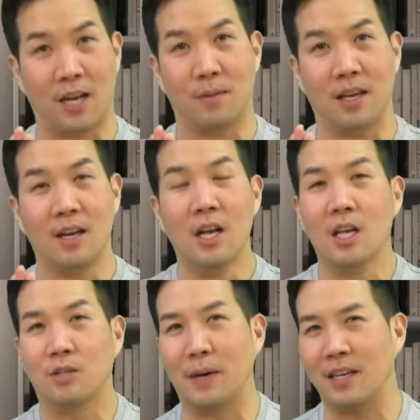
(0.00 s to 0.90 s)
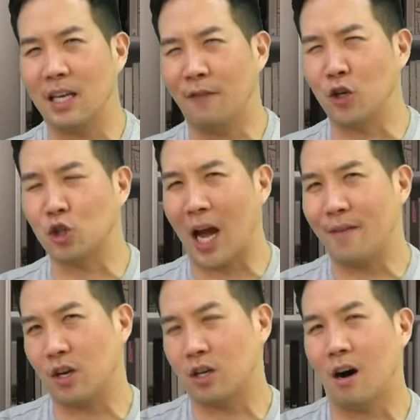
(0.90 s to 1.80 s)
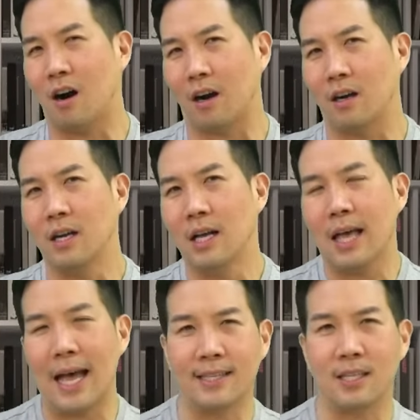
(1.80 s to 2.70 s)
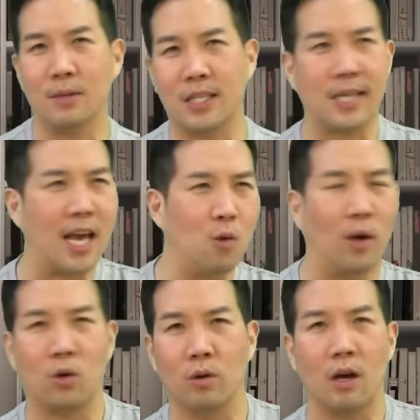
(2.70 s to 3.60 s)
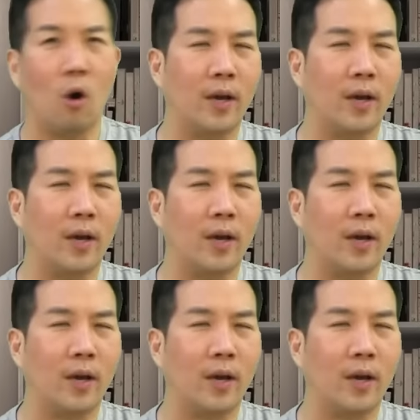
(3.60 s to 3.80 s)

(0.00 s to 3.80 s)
me. But if you're driving a car and someone says, hey, you want to go?